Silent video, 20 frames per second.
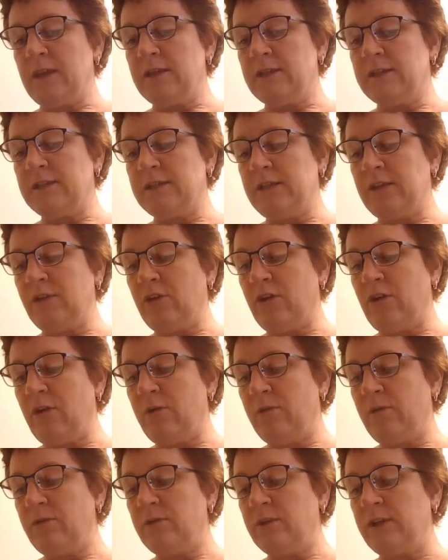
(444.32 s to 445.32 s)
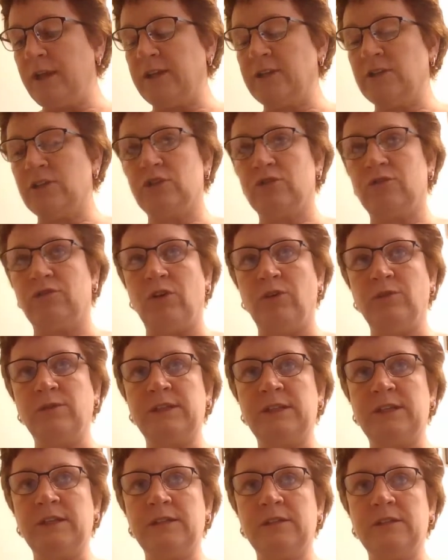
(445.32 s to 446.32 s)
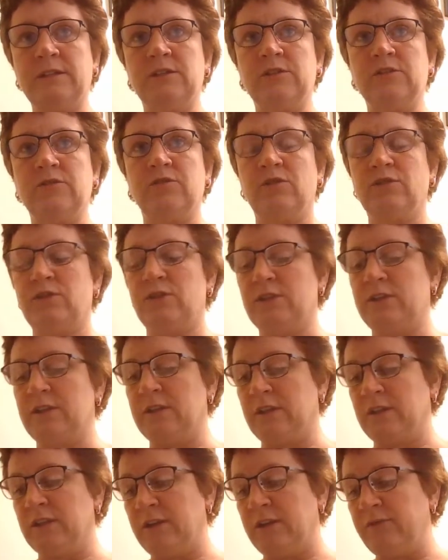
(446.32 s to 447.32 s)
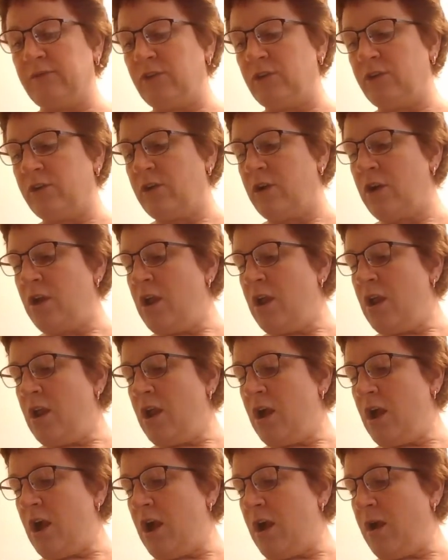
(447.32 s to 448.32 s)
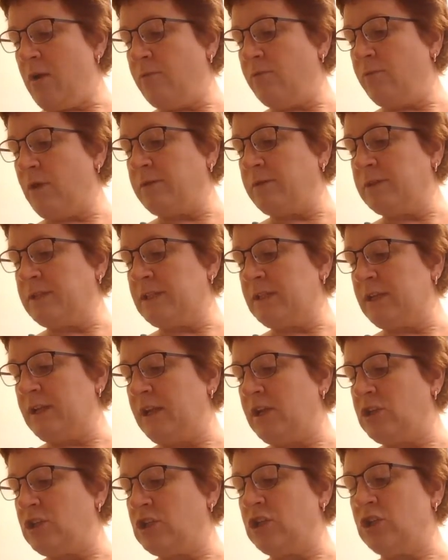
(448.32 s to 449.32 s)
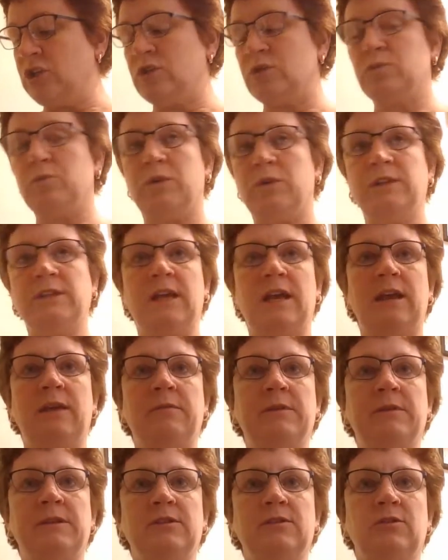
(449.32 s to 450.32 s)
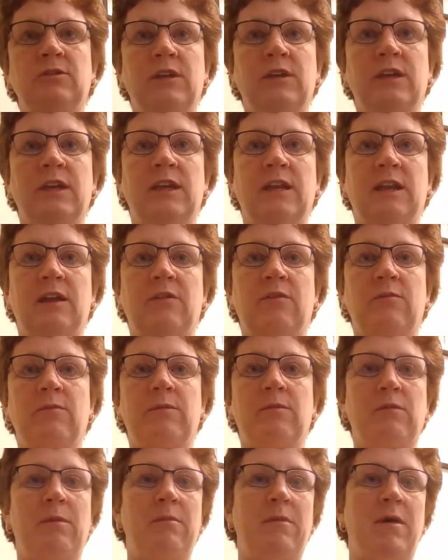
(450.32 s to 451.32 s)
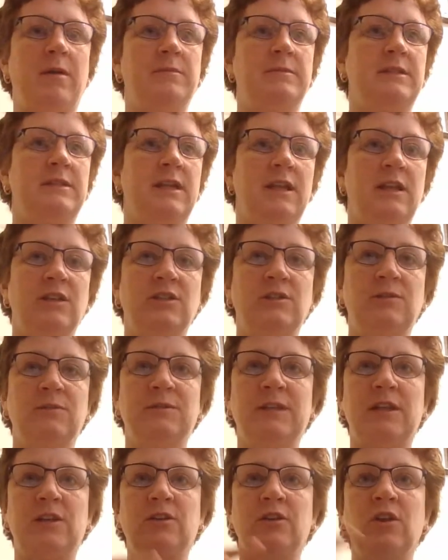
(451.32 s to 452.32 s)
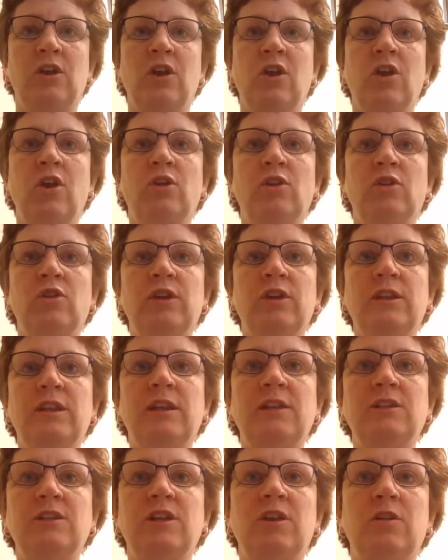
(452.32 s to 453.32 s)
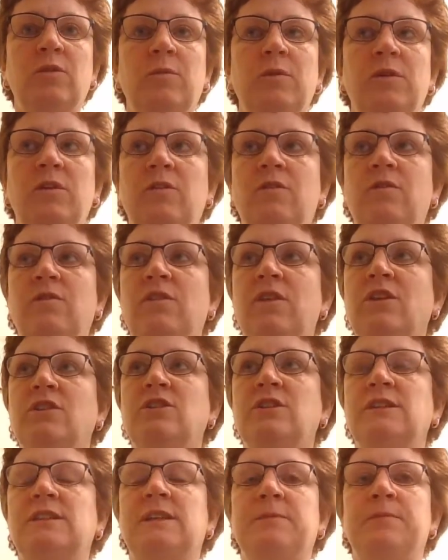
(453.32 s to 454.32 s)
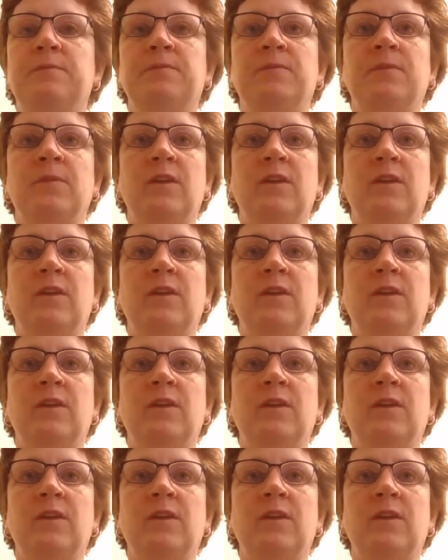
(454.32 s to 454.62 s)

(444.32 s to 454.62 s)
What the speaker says: Sero, like cirrhosis. Cirrhosis of the liver. I was sitting in church one time as a little kid. I remember my mom said, and she was like, look at that gentleman over there. She said,